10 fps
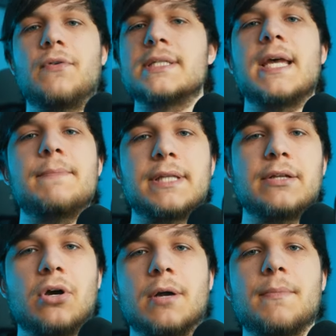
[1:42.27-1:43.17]
For example, they
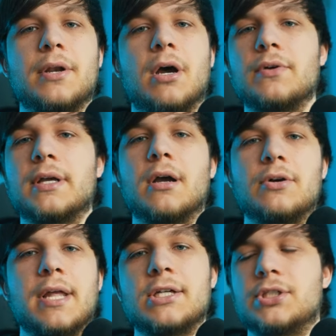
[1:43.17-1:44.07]
talk about how the
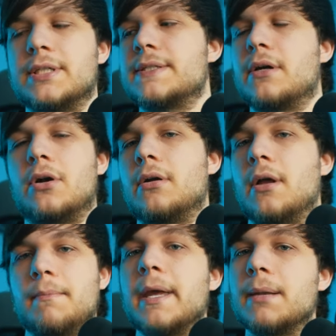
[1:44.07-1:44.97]
Kardashians are
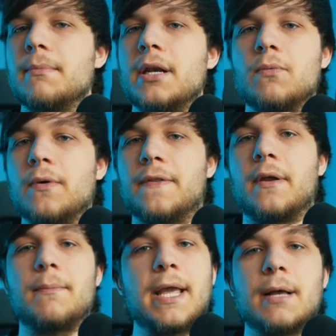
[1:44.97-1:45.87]
making money with
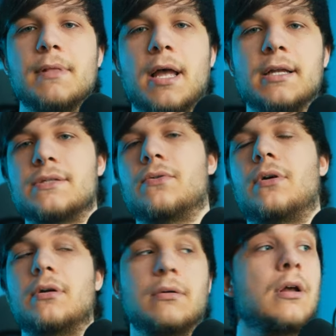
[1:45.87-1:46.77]
their makeup lines,
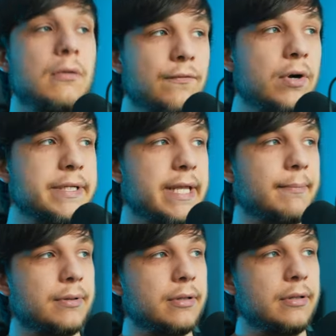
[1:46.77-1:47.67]
or for
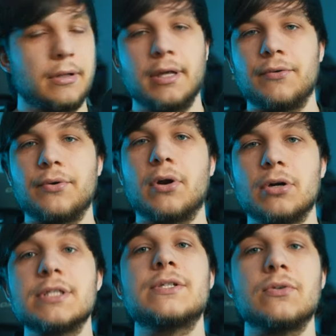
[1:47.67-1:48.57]
example, in
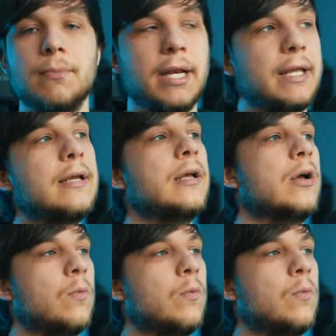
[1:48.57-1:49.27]
regards to money,